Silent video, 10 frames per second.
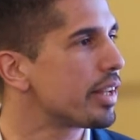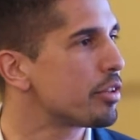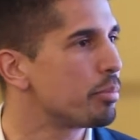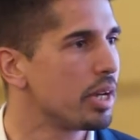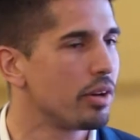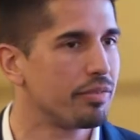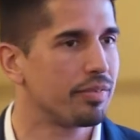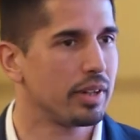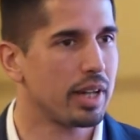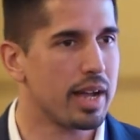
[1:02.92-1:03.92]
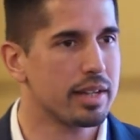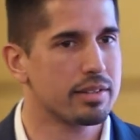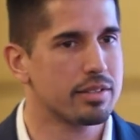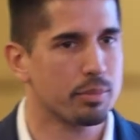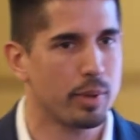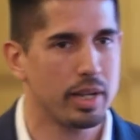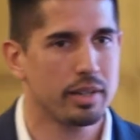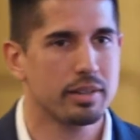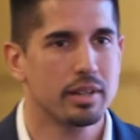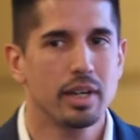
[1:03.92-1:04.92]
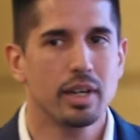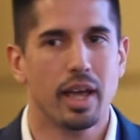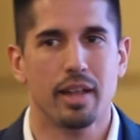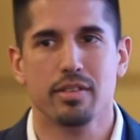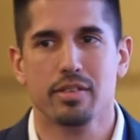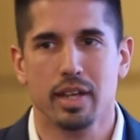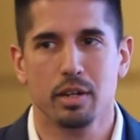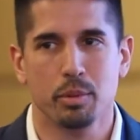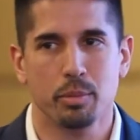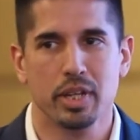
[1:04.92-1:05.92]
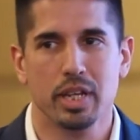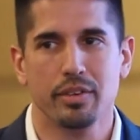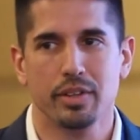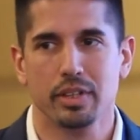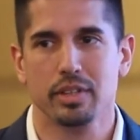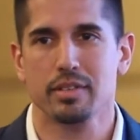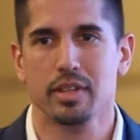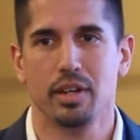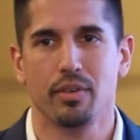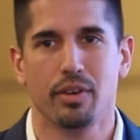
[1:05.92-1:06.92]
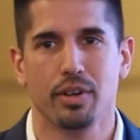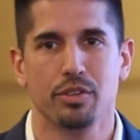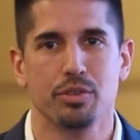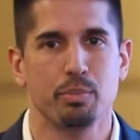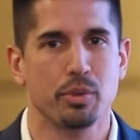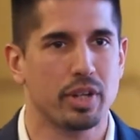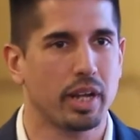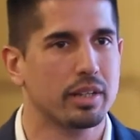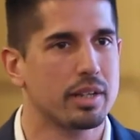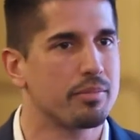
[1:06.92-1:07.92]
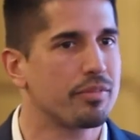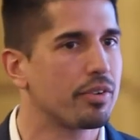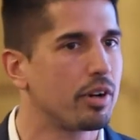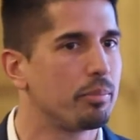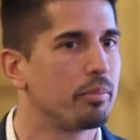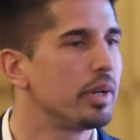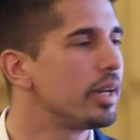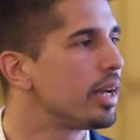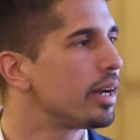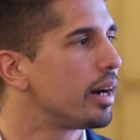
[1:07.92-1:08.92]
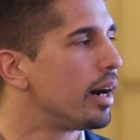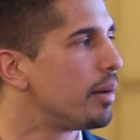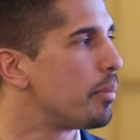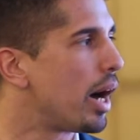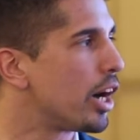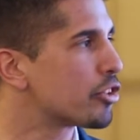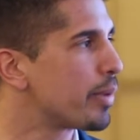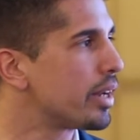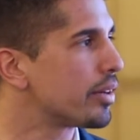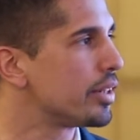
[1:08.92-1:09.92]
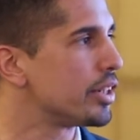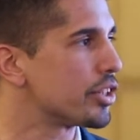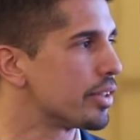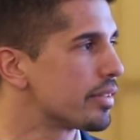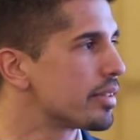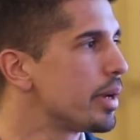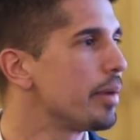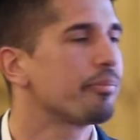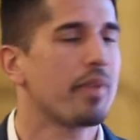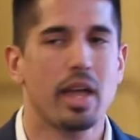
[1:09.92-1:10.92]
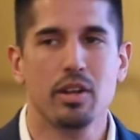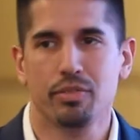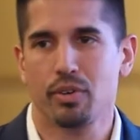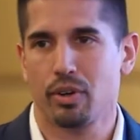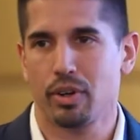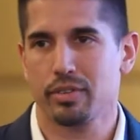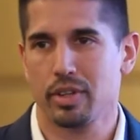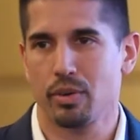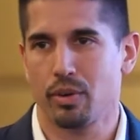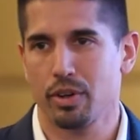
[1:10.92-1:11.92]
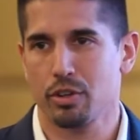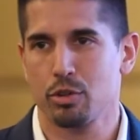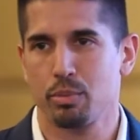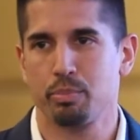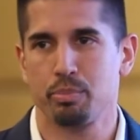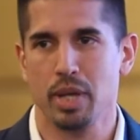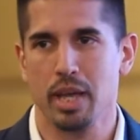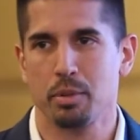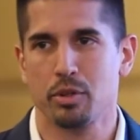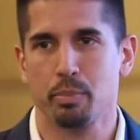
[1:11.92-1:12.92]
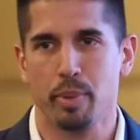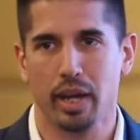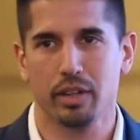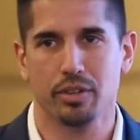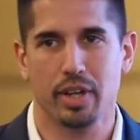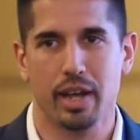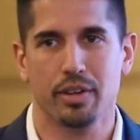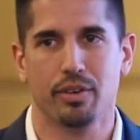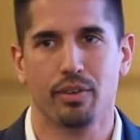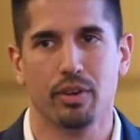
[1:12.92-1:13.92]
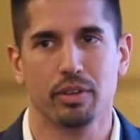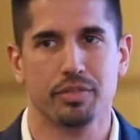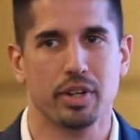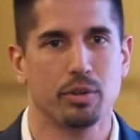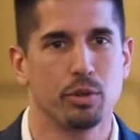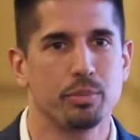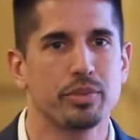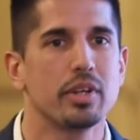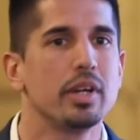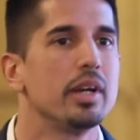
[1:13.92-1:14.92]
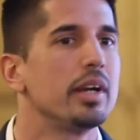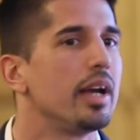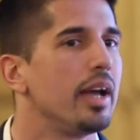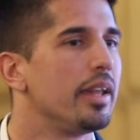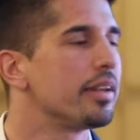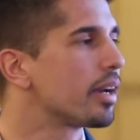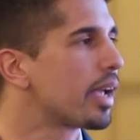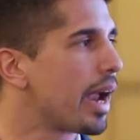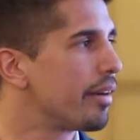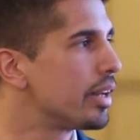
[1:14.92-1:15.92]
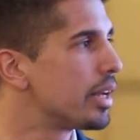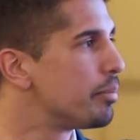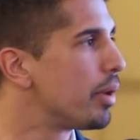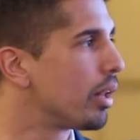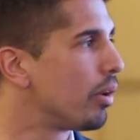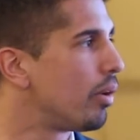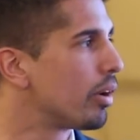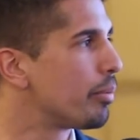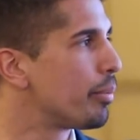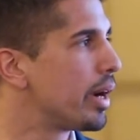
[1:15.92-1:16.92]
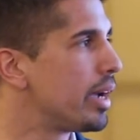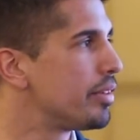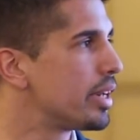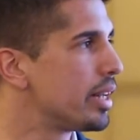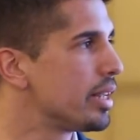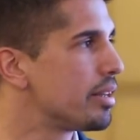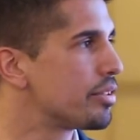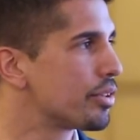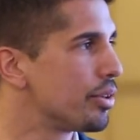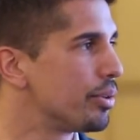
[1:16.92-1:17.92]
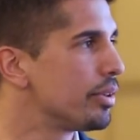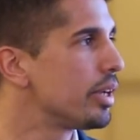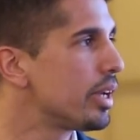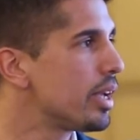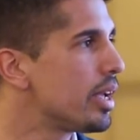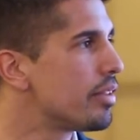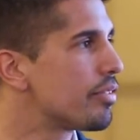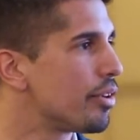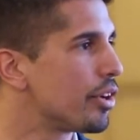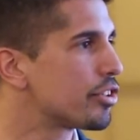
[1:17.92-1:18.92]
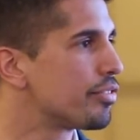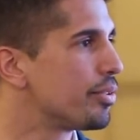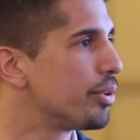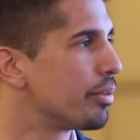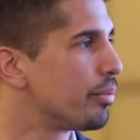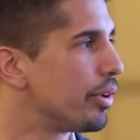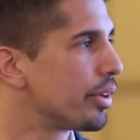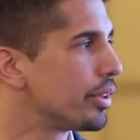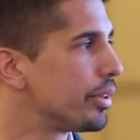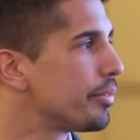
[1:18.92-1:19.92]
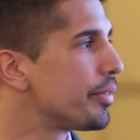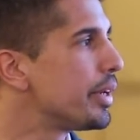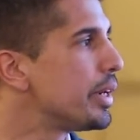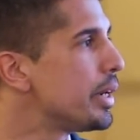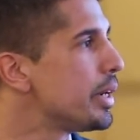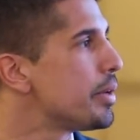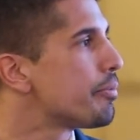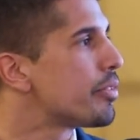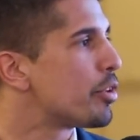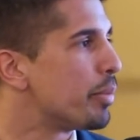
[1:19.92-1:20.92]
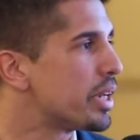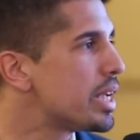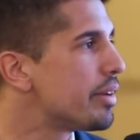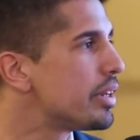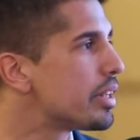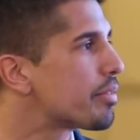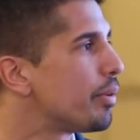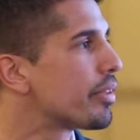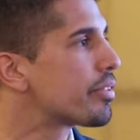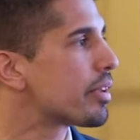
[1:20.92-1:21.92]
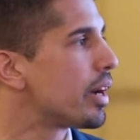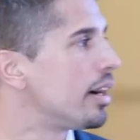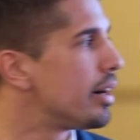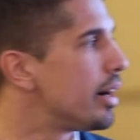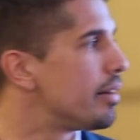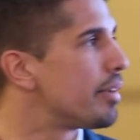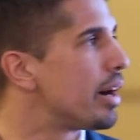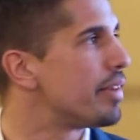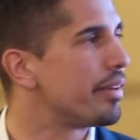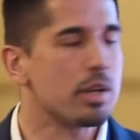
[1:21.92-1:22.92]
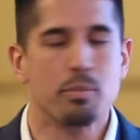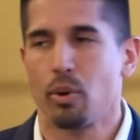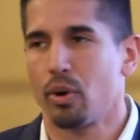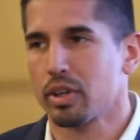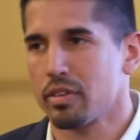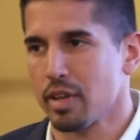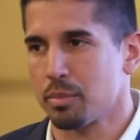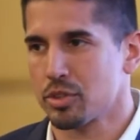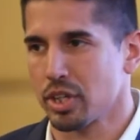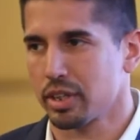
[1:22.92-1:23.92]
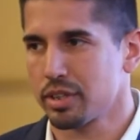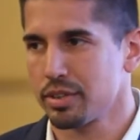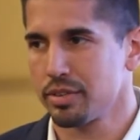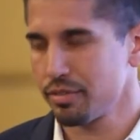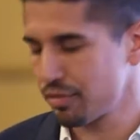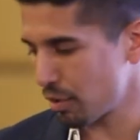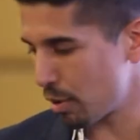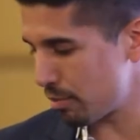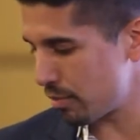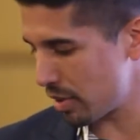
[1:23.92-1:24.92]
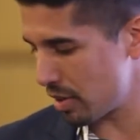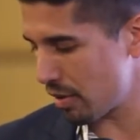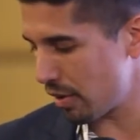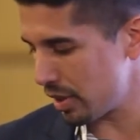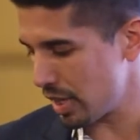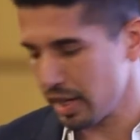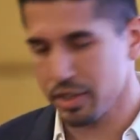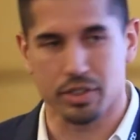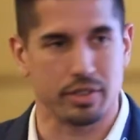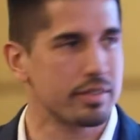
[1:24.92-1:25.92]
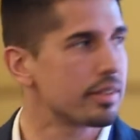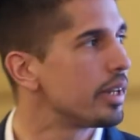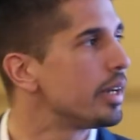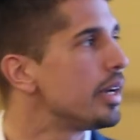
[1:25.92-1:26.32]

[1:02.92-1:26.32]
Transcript: had to be of lightest weight and sustainable materials in order to protect them from harsh weather conditions. And of course, in order to be able to pack together all of their homes and carry them along wherever they needed to go in search of food and water. So materials was a very important subject from the early ages.